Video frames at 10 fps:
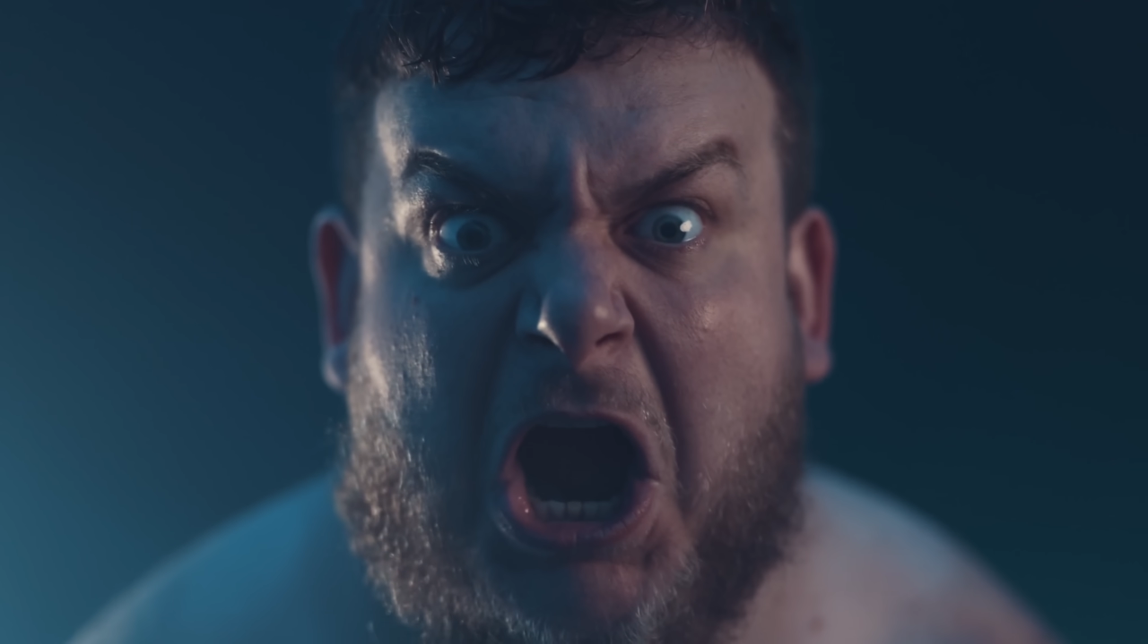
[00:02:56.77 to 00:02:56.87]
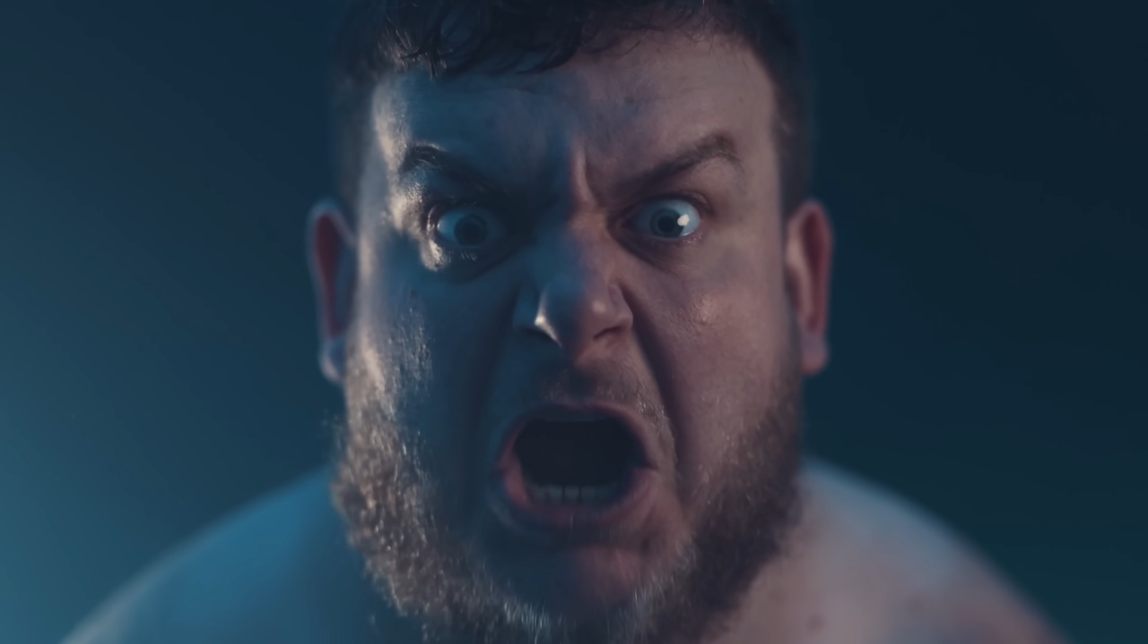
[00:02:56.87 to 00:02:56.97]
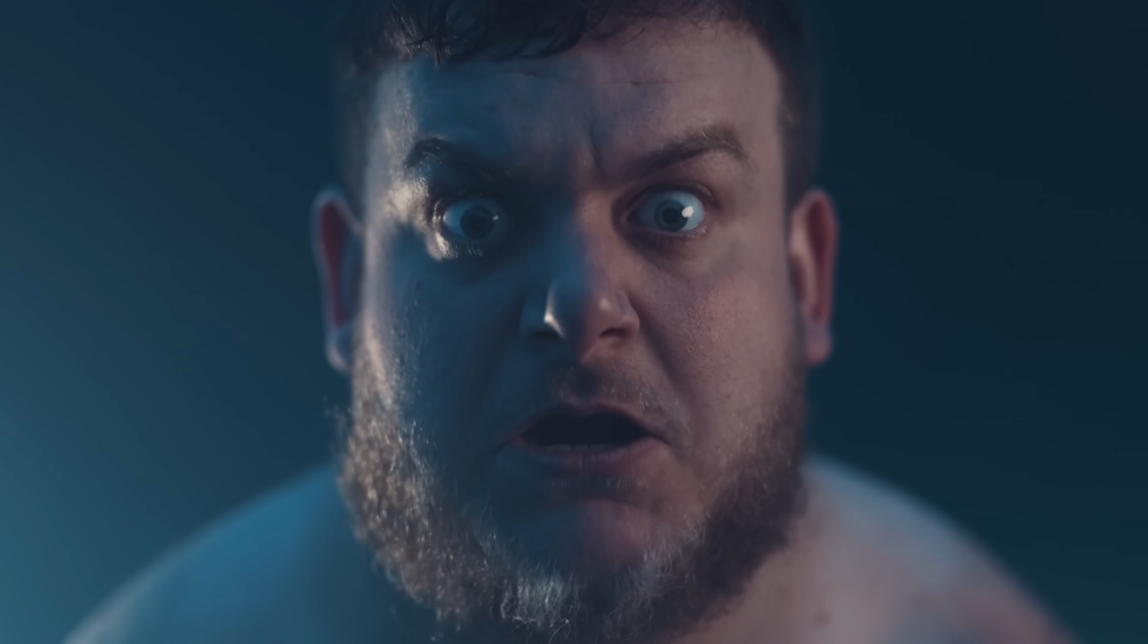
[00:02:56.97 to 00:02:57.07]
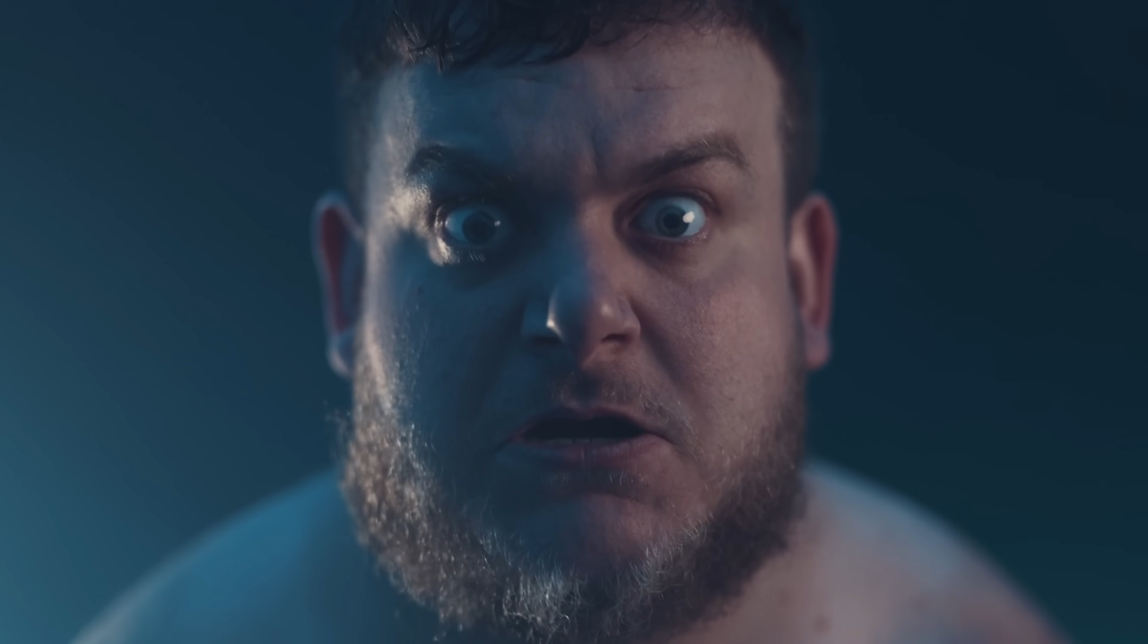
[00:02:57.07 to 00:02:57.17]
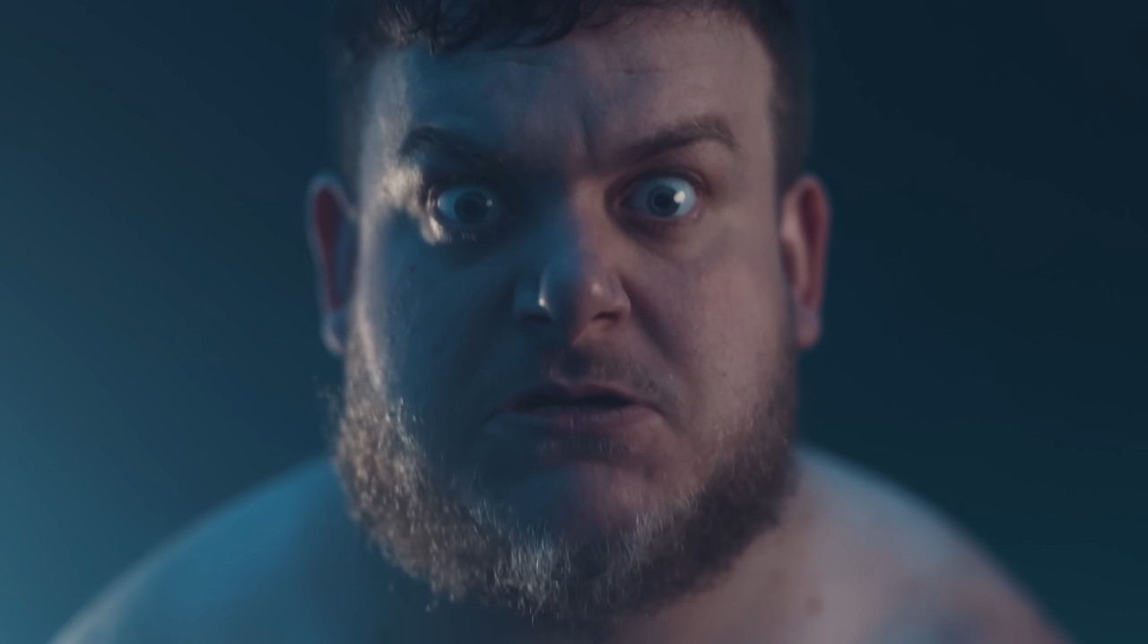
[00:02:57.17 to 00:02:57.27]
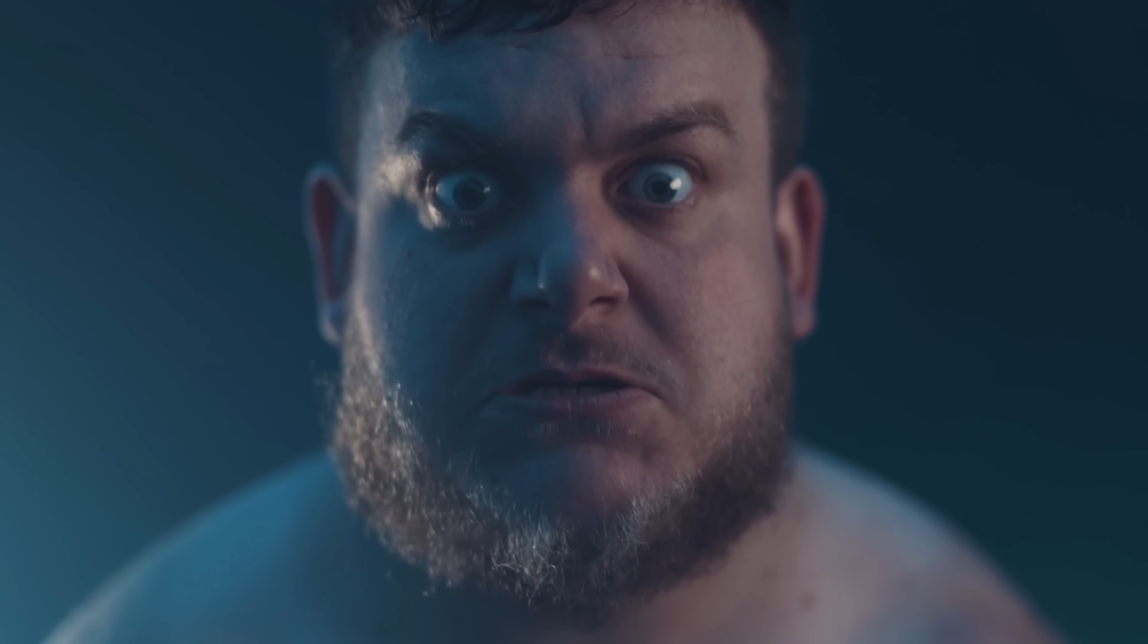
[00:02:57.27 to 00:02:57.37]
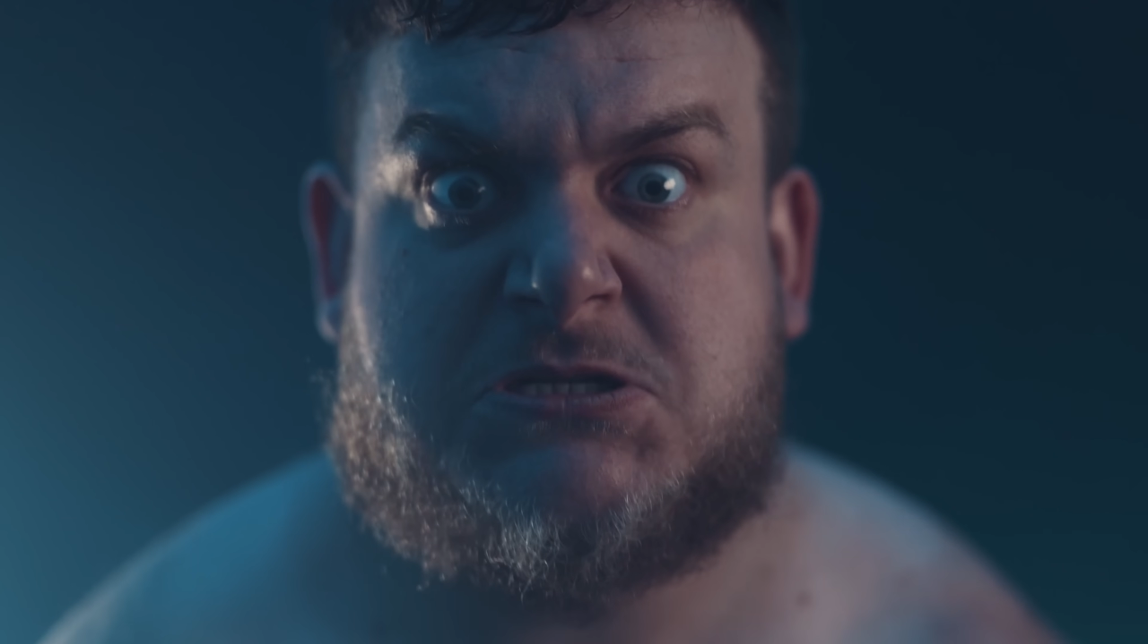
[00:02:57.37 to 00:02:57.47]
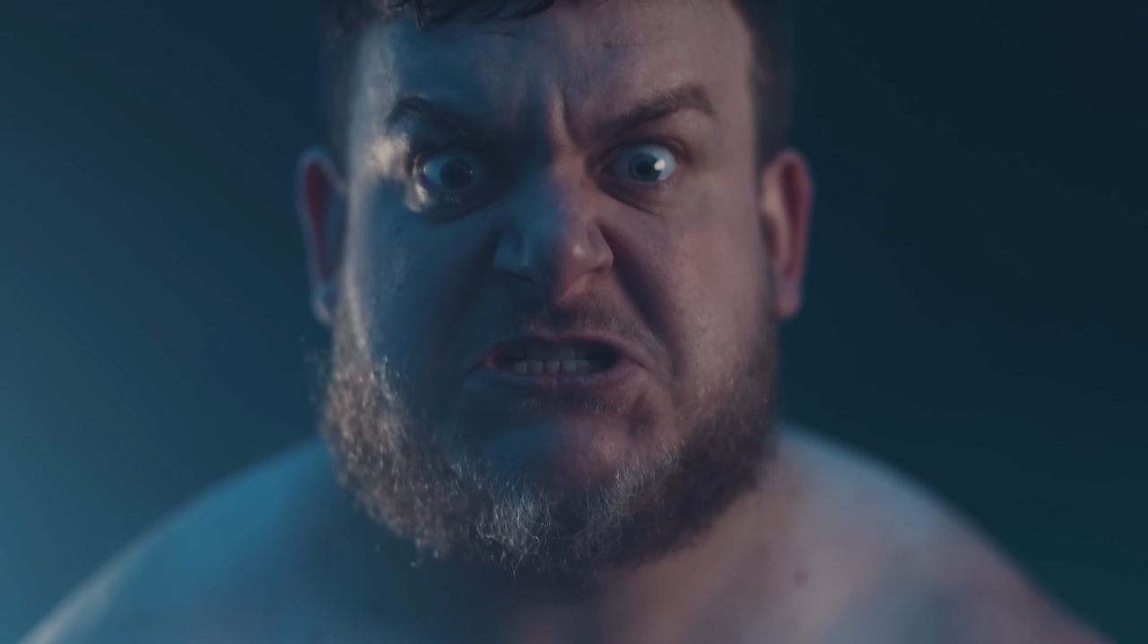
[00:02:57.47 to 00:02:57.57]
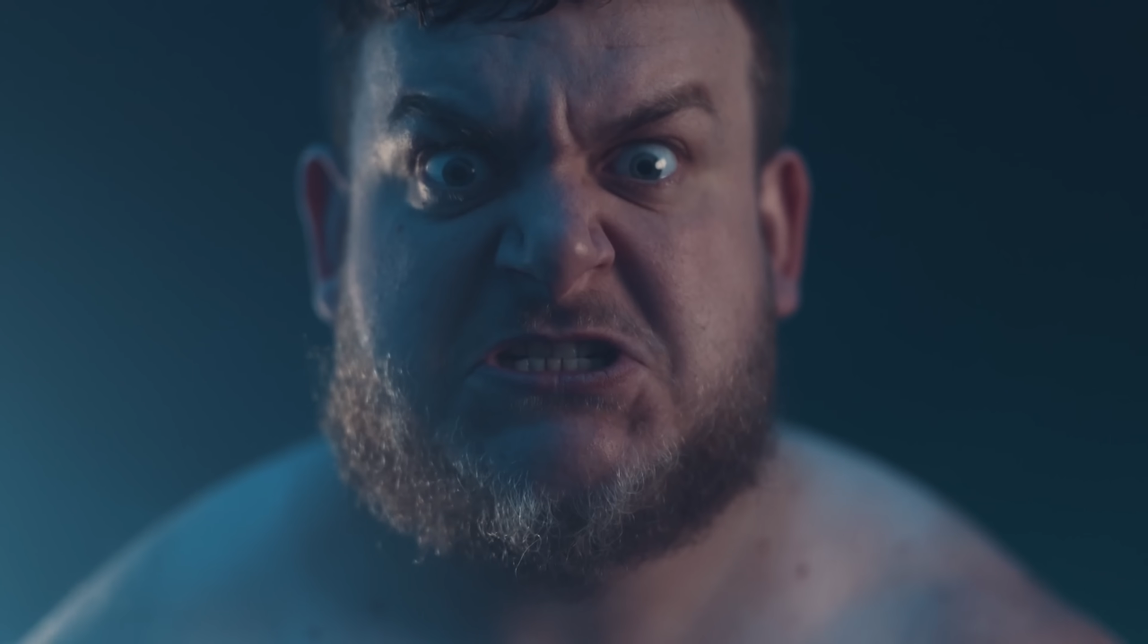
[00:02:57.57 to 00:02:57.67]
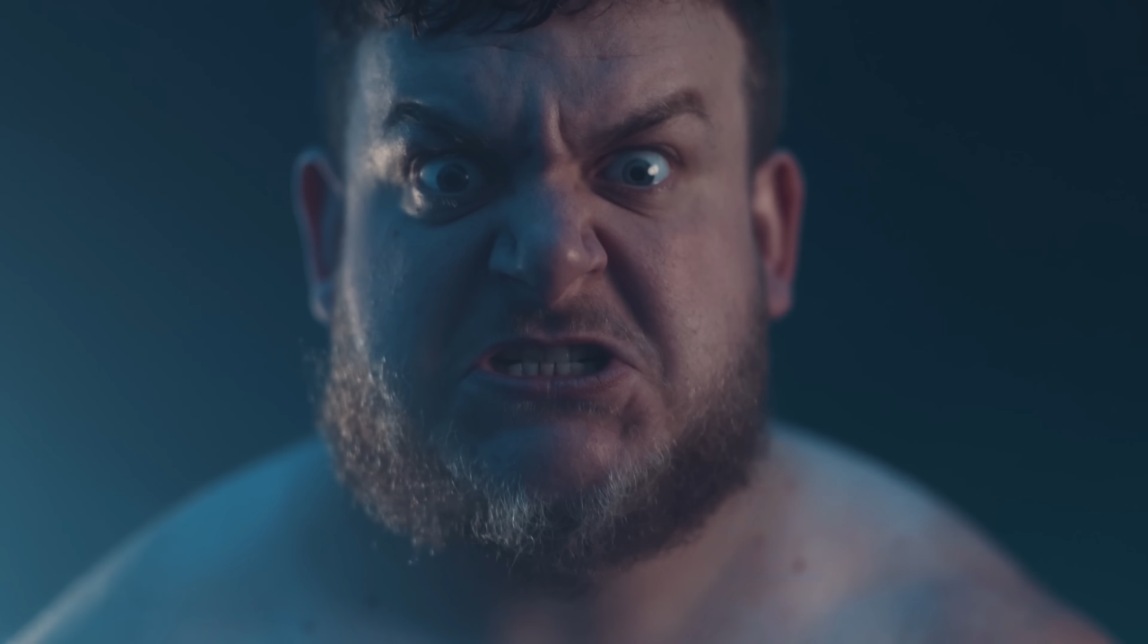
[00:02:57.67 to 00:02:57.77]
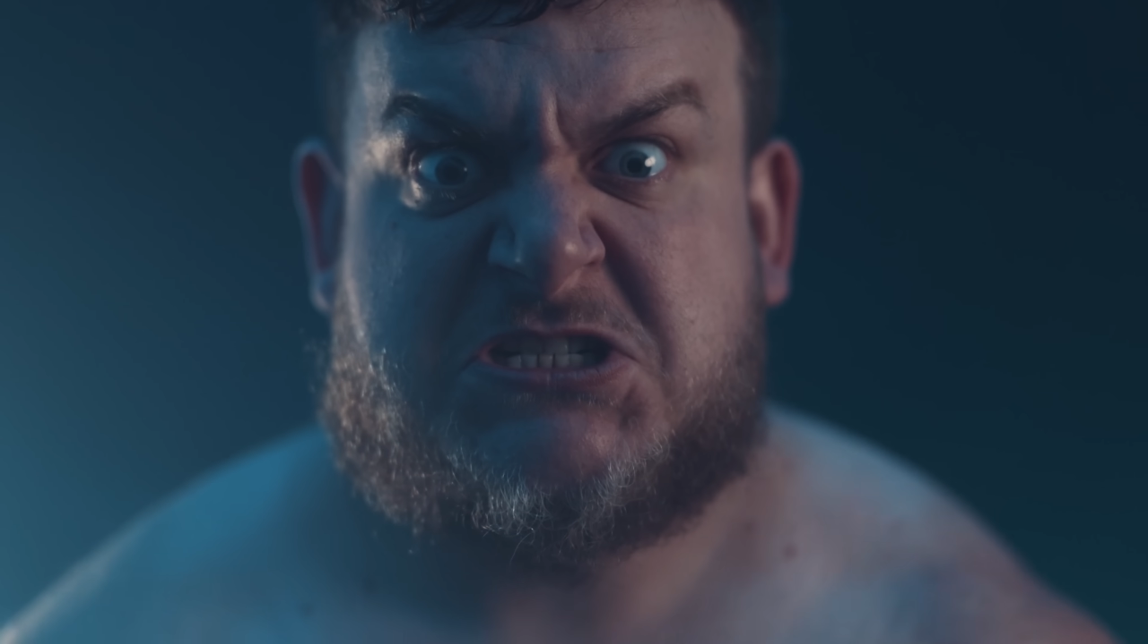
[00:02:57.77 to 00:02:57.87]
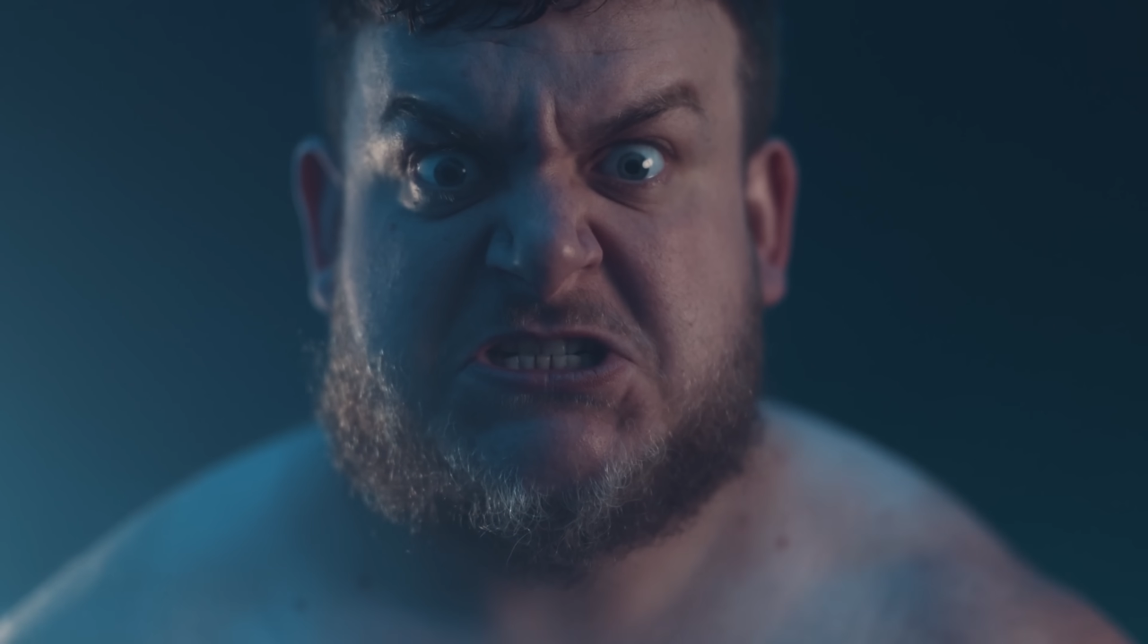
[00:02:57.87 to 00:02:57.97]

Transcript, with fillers: going or else.